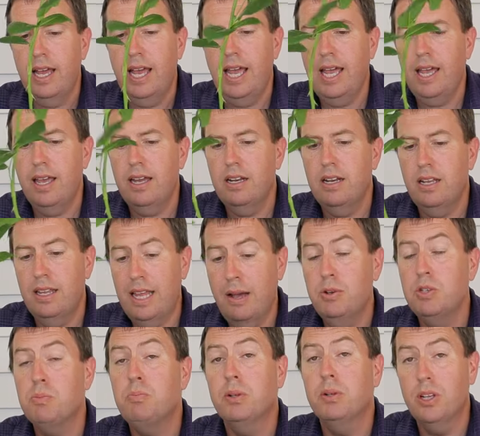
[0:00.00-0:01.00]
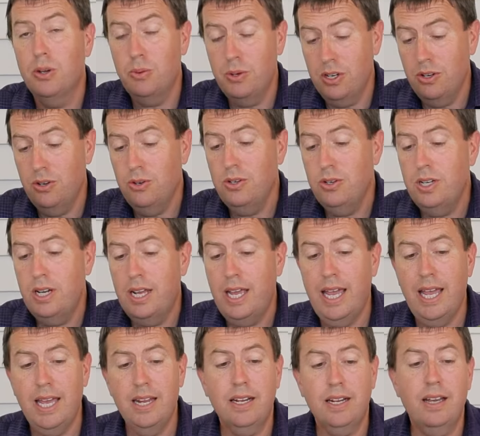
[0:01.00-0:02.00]
and that was below a node,
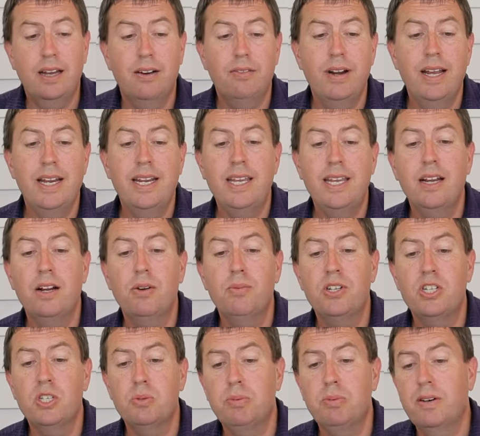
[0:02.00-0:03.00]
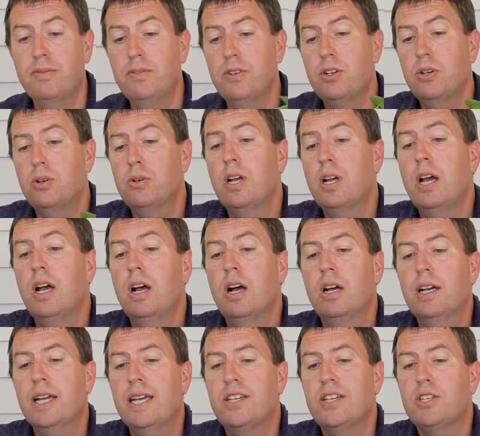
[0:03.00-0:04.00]
and a cut right here, which is above a node.
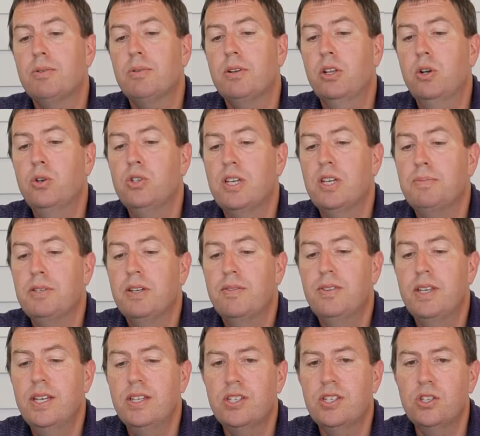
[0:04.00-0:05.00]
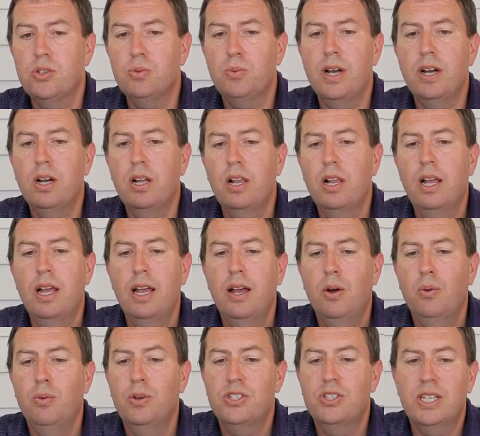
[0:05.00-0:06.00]
I'll get you some close-ups of this as well.
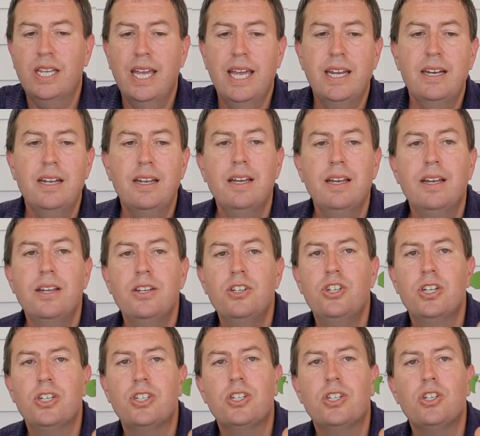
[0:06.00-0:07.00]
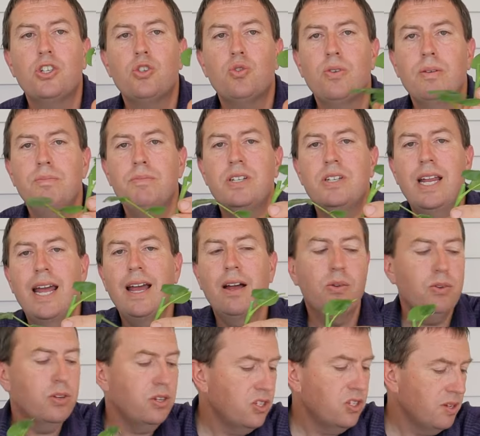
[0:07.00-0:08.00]
Once again, just trimmed
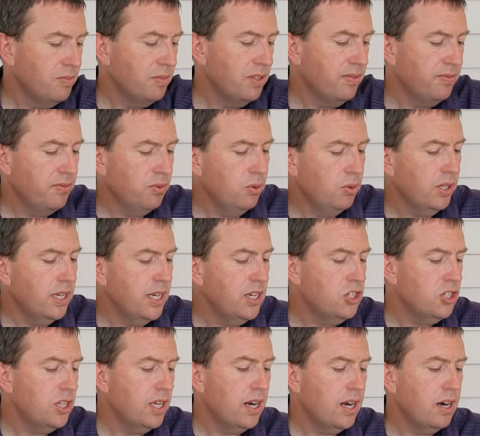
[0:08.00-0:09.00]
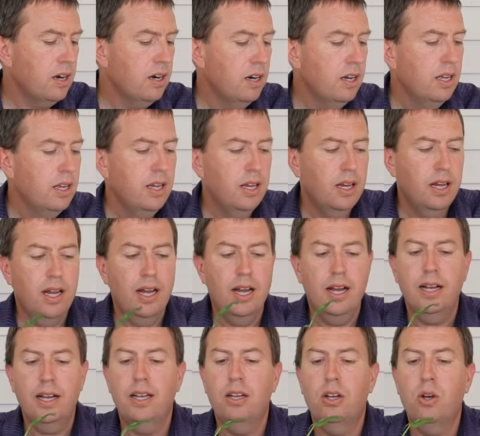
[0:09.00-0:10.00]
down some of the foliage there.
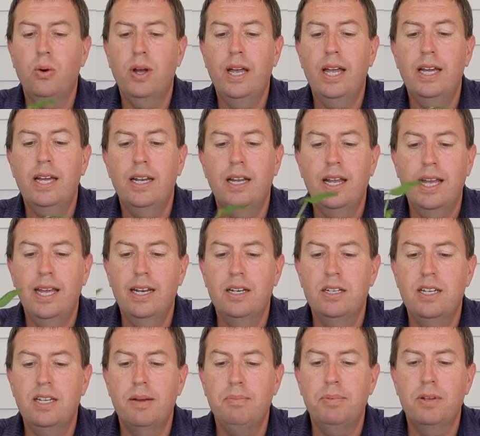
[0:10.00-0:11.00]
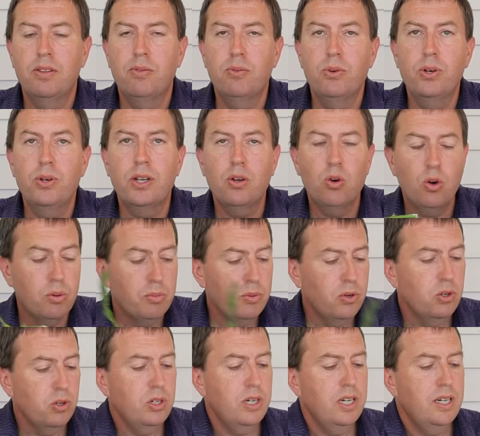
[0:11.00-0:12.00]
Uh, go ahead and dip in the rooting
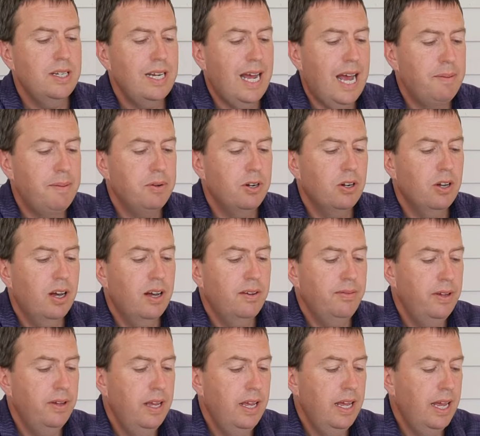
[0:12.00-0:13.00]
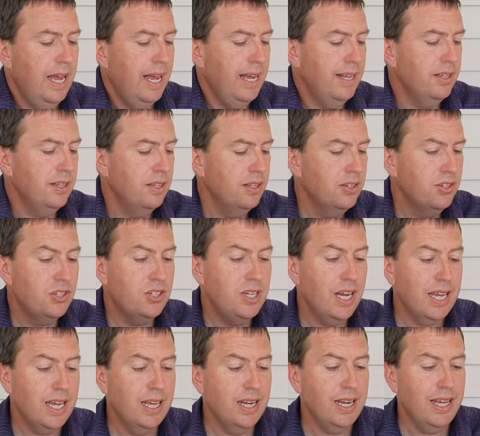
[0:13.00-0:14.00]
hormone, tap it off, and
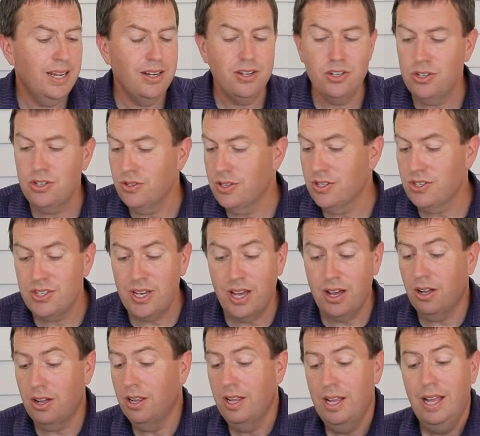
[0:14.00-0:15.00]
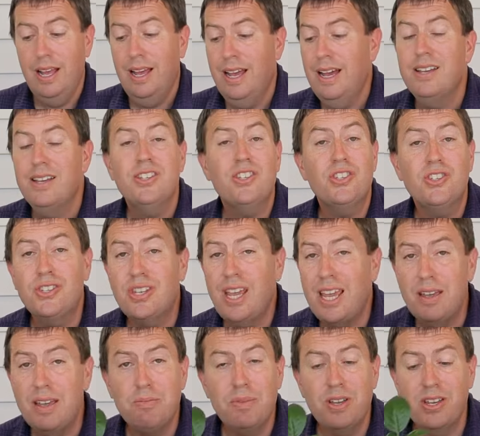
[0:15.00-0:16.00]
stick it into the cell.
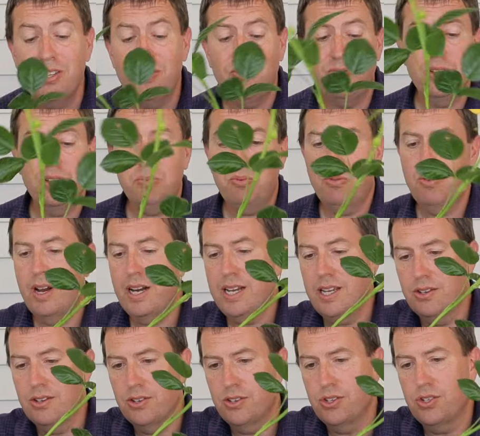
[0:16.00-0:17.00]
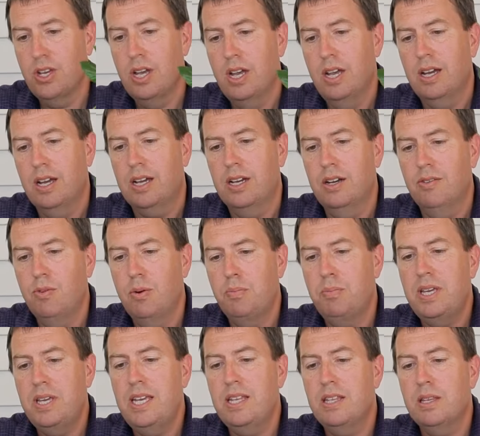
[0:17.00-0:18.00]
Same as for the perennials. I'm going to
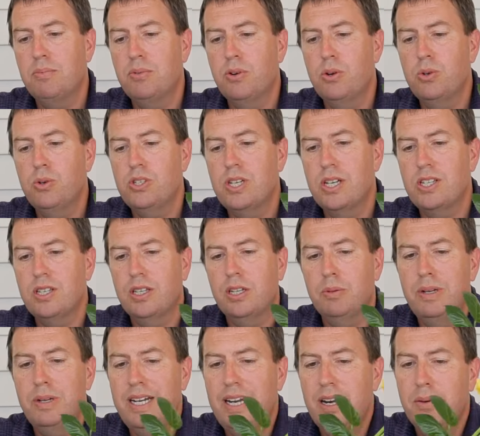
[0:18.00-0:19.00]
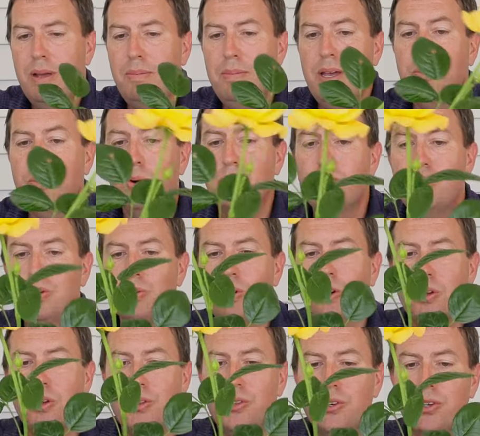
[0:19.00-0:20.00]
repeat the process a little bit here. Maybe I won't do
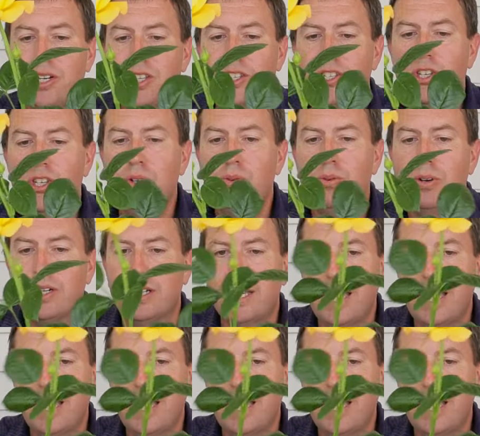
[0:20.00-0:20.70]
all thirty-two on